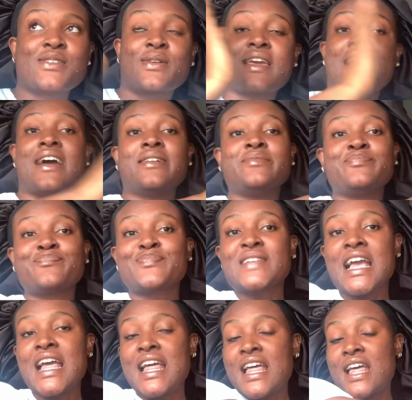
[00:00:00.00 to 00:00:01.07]
So yeah,
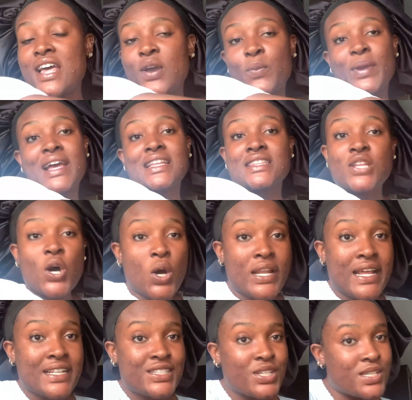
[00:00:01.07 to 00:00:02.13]
we are done
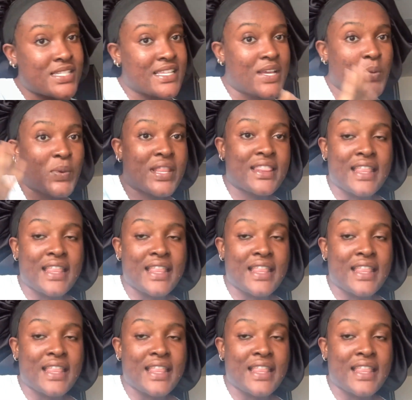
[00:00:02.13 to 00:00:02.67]
and dusted with